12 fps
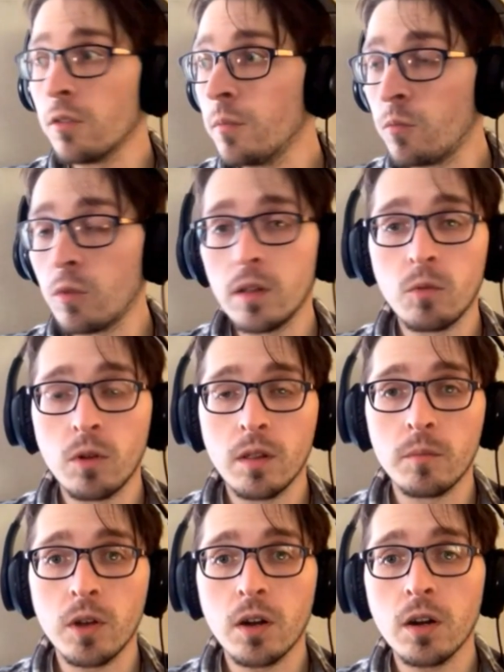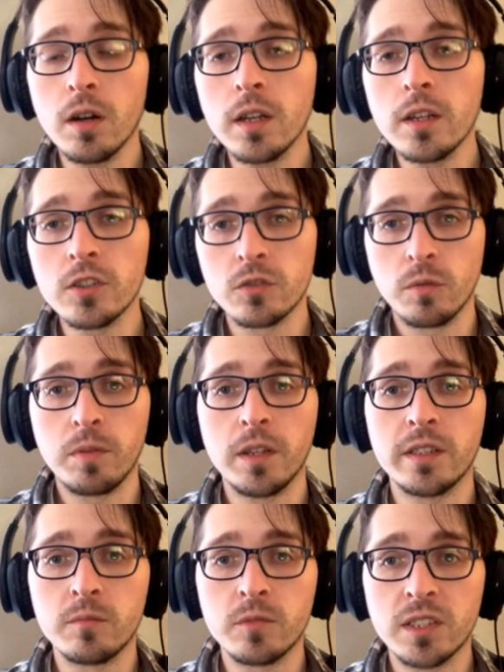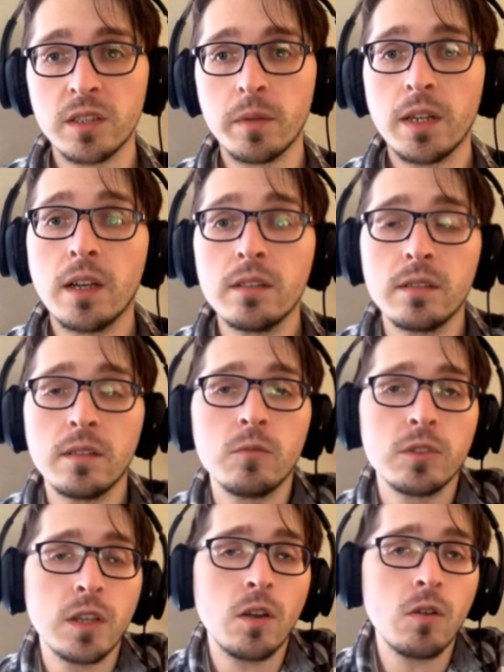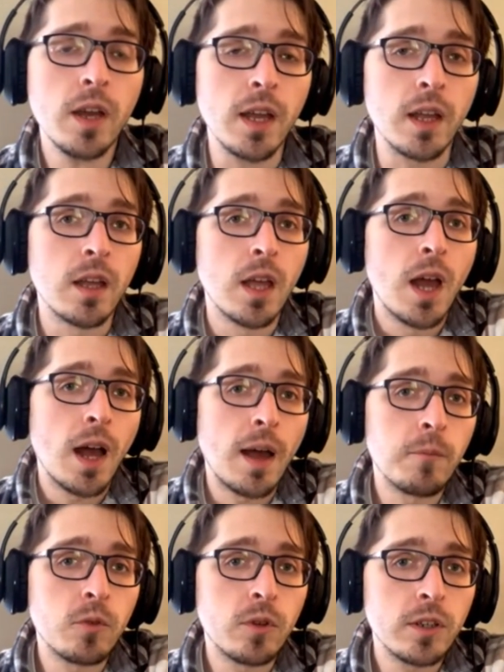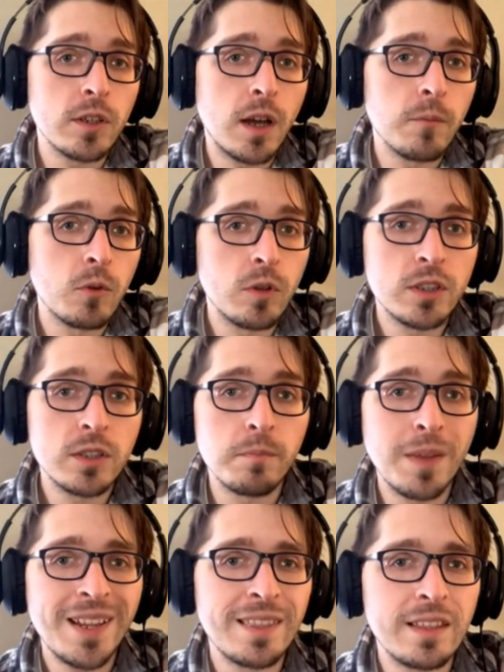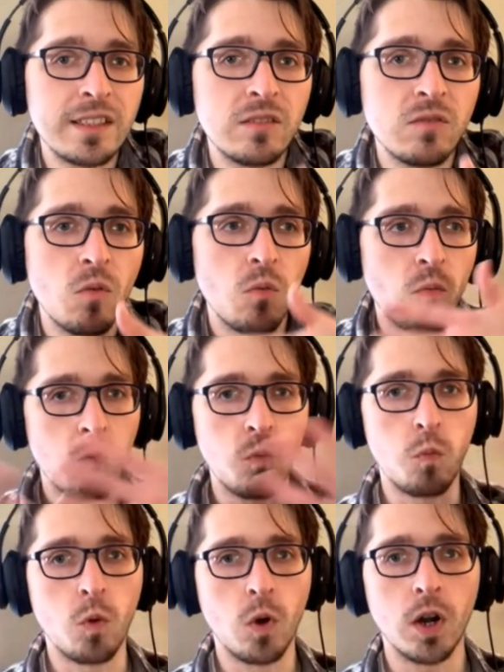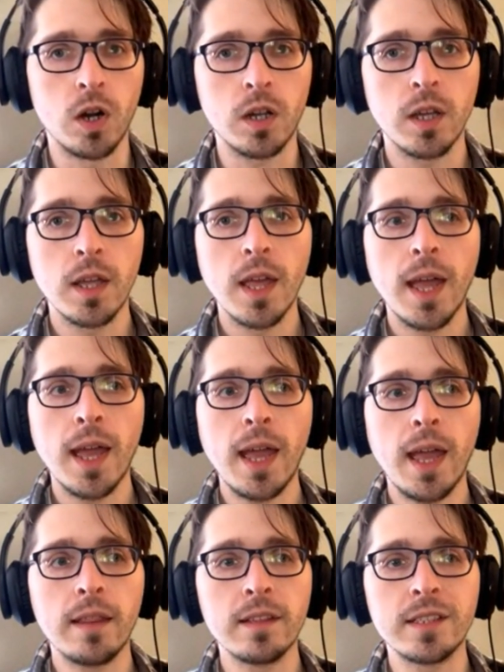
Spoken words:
and when one of them got hurt, he just replaced him with somebody else that was like, okay, I'm going to make this work. And the